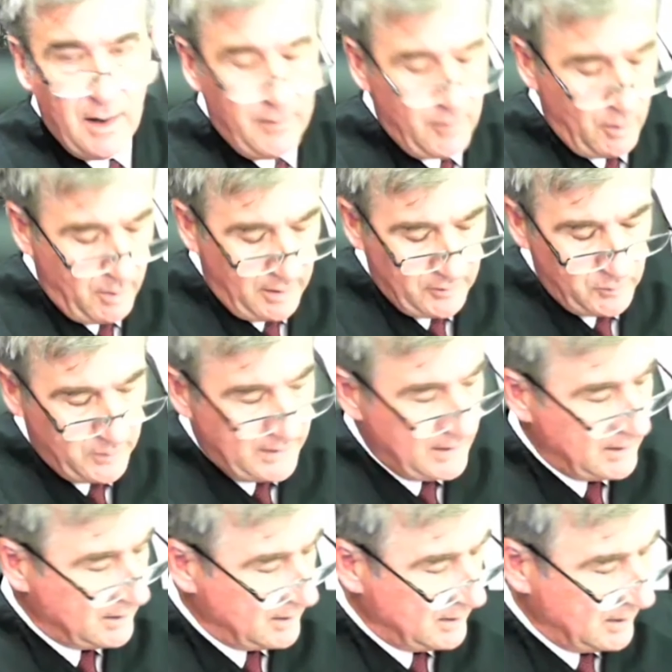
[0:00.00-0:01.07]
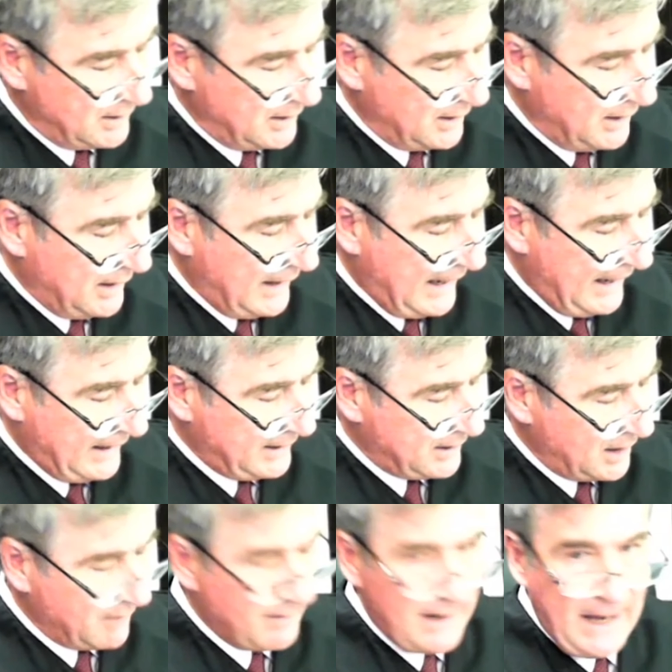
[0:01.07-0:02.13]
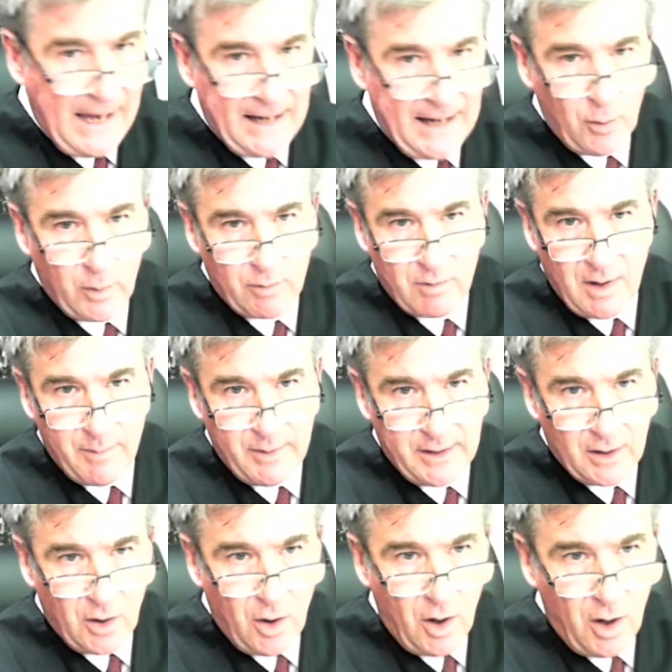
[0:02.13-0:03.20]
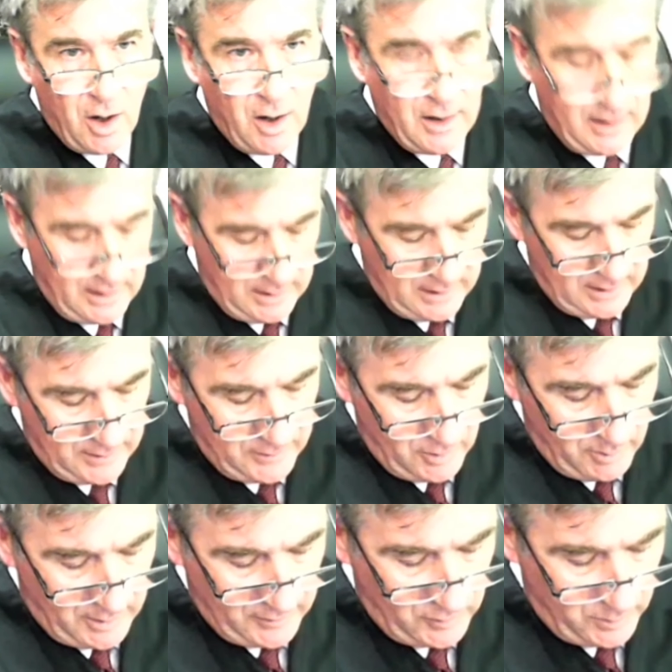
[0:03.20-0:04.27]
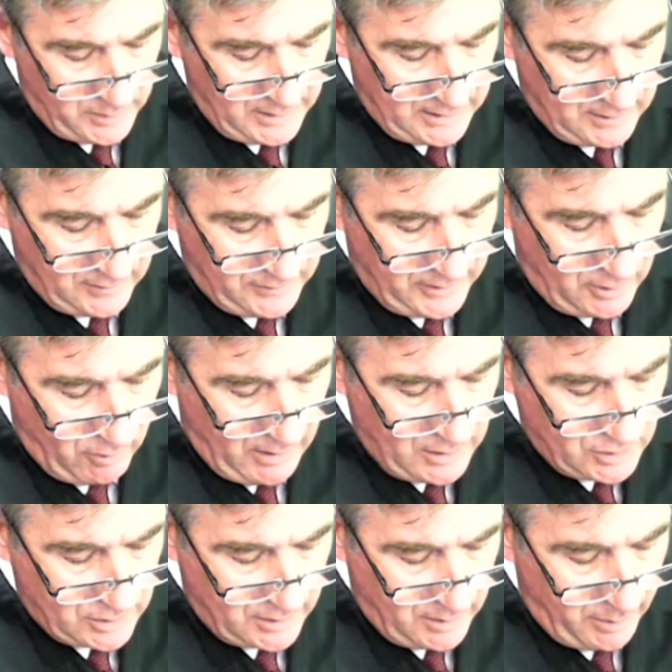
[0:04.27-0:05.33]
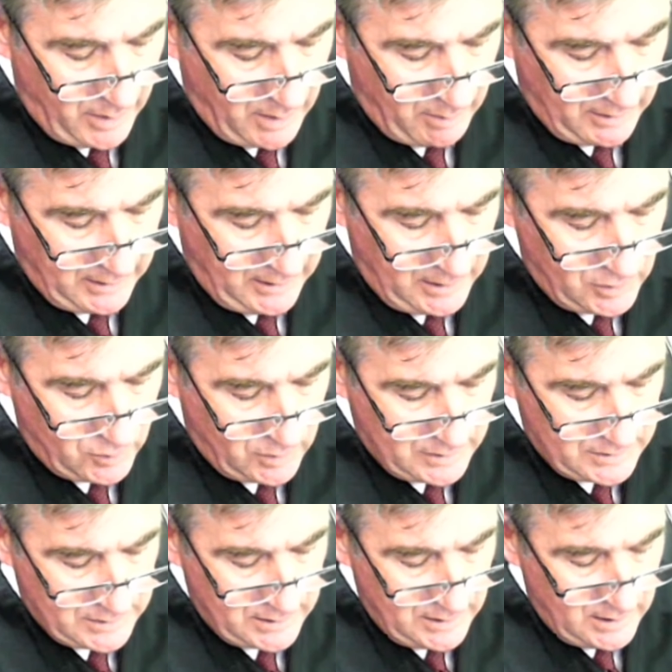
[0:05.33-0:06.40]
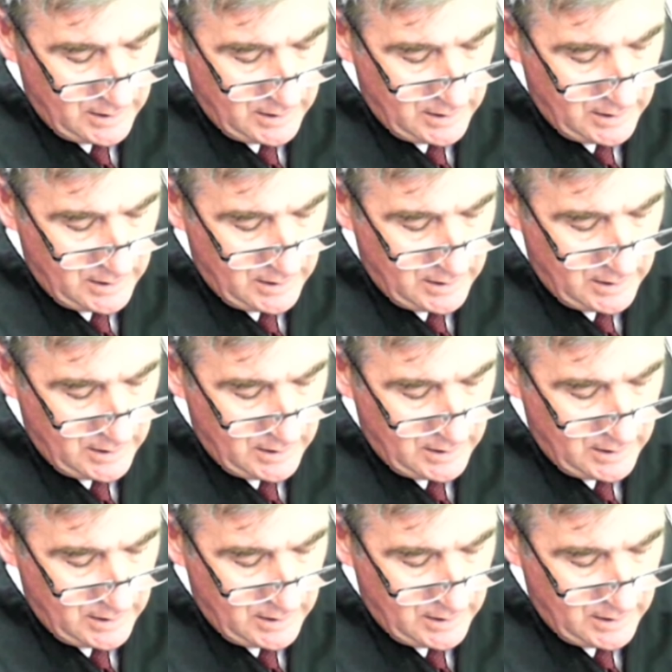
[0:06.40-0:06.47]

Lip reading: There must be lack of an adequate remedy at law, and there must be consideration of the public interest.